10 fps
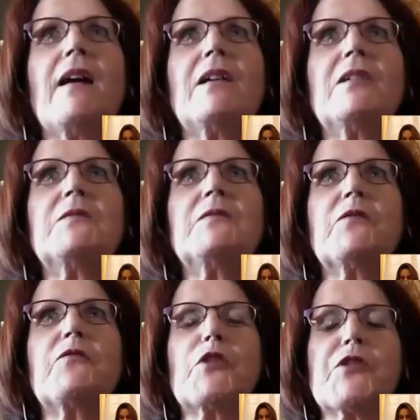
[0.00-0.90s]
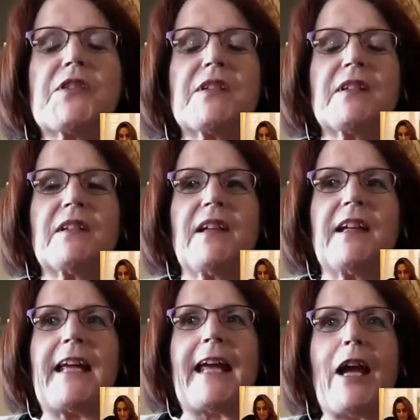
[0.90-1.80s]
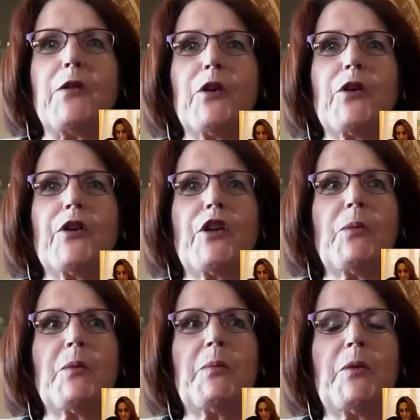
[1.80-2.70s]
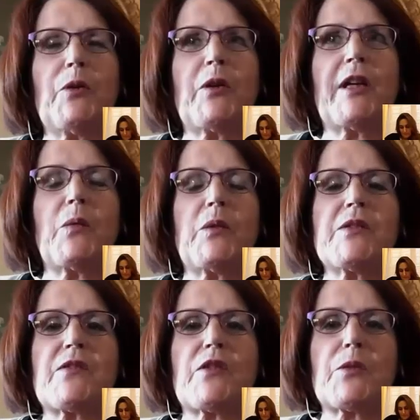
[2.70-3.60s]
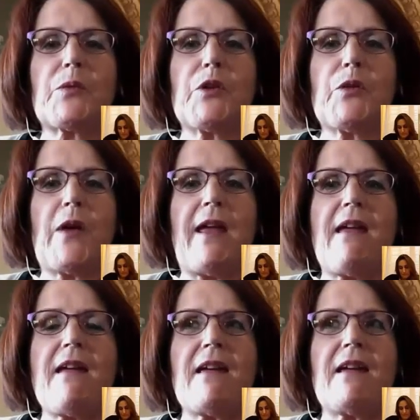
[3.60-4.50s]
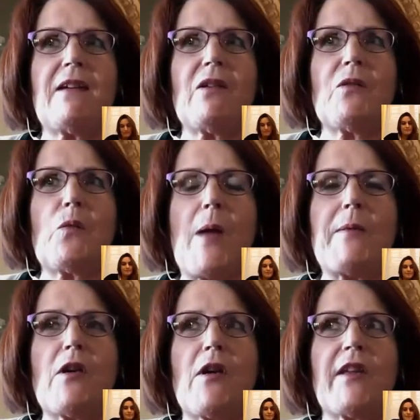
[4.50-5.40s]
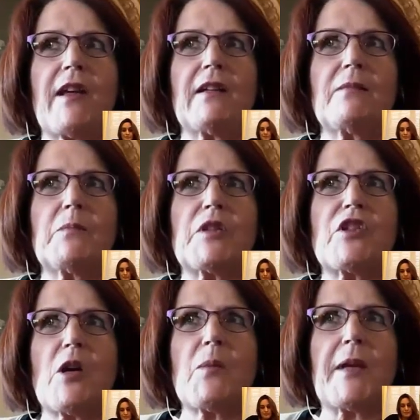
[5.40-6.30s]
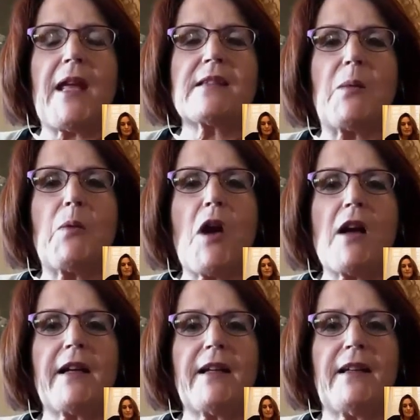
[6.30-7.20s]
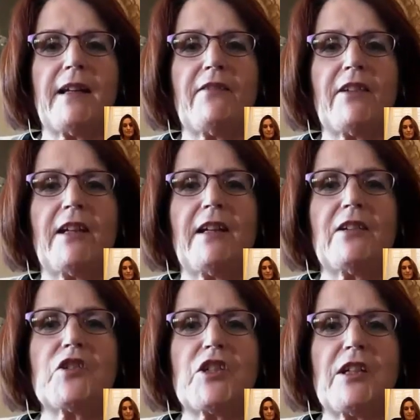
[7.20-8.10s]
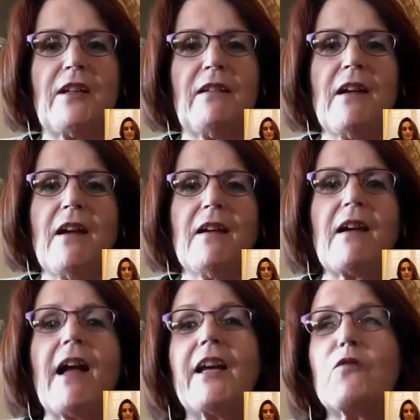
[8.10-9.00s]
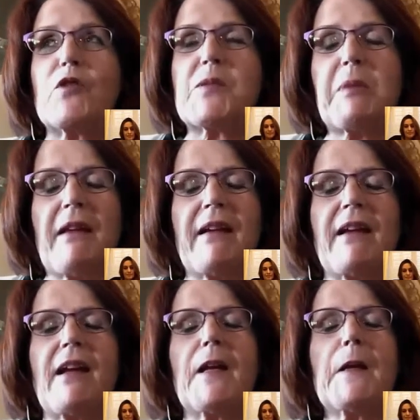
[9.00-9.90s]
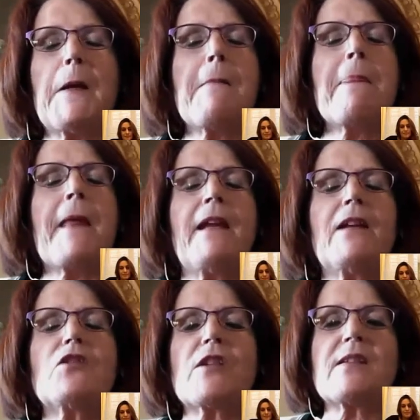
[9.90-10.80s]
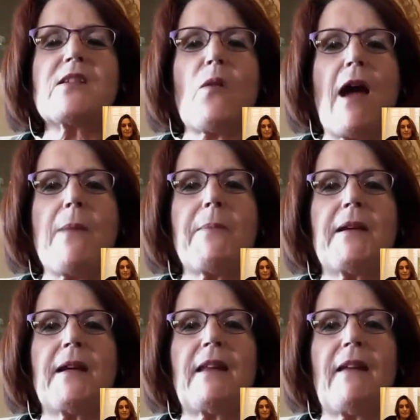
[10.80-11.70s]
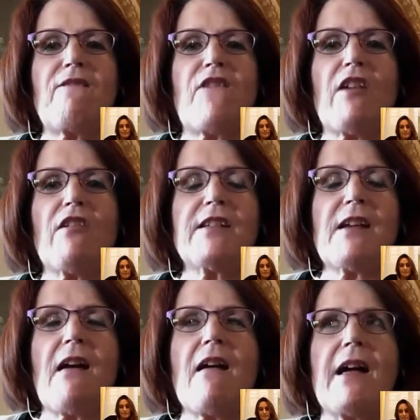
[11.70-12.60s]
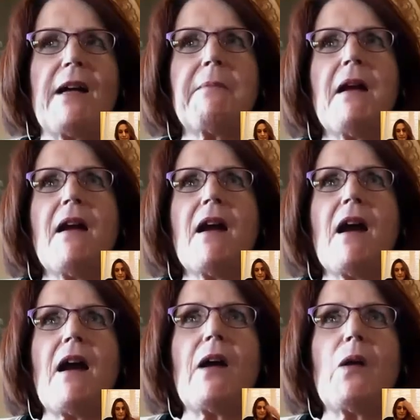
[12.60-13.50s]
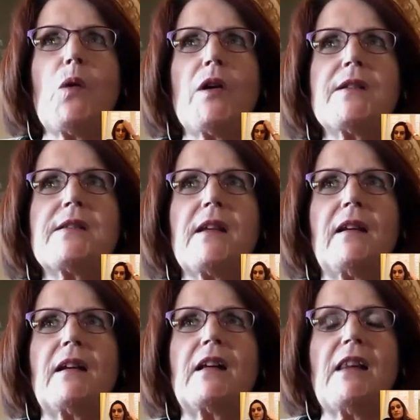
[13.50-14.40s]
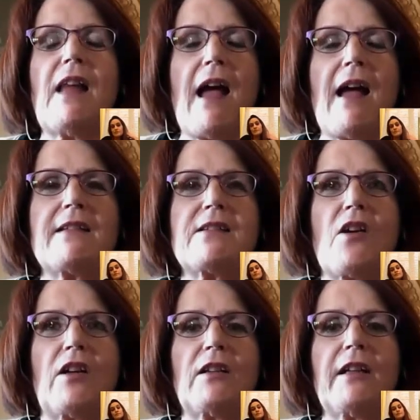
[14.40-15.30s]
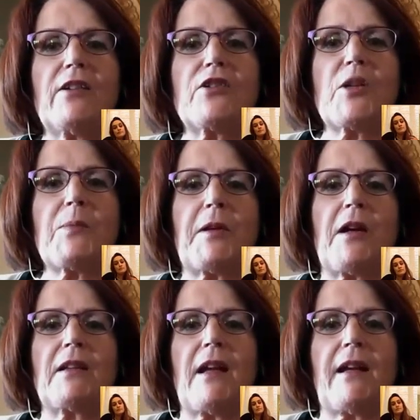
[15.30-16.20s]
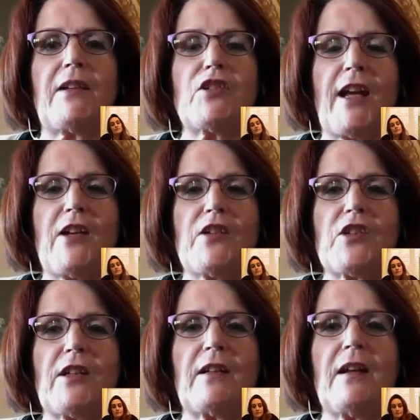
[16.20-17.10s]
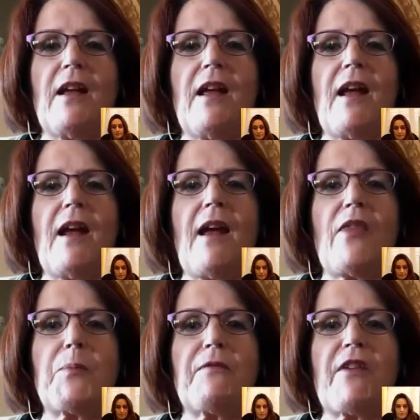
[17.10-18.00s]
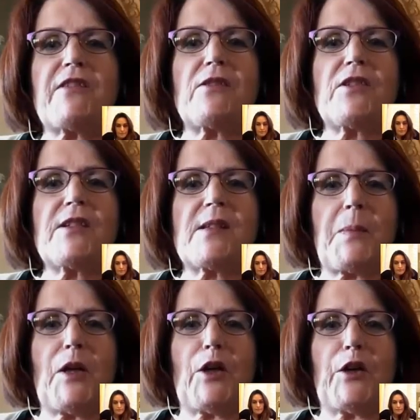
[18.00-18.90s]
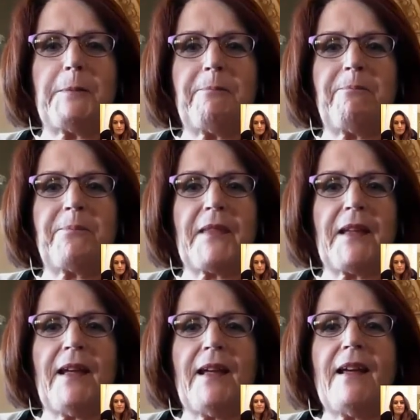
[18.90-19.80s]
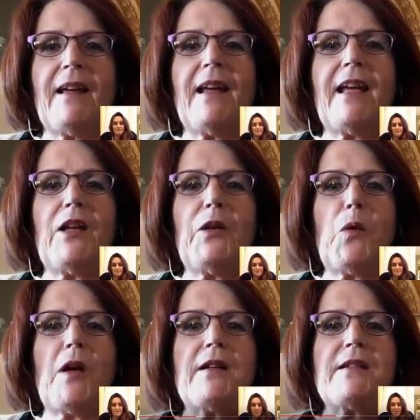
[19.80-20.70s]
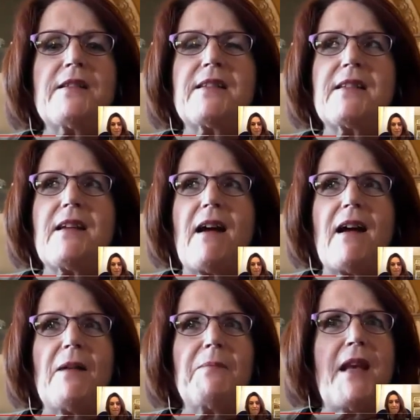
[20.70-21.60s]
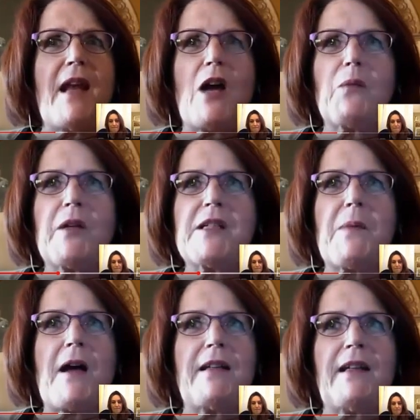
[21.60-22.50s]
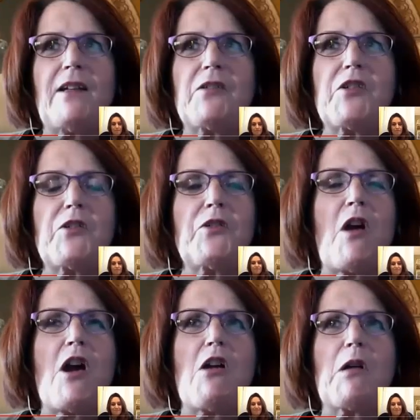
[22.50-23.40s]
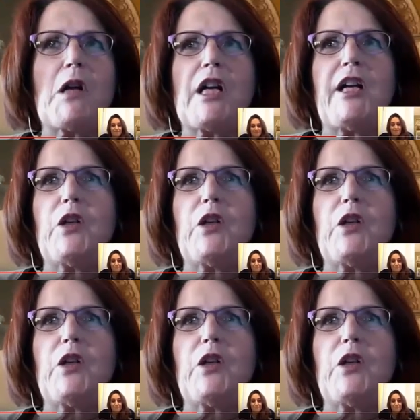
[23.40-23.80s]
uh, first encountered human MOOC, it was through a webinar that Michelle Kansky Brock had given, and she kind of was plugging it. And it just so happened at that very time I was in a class on leadership and online education, and the professor disappeared. He was um, not responding to our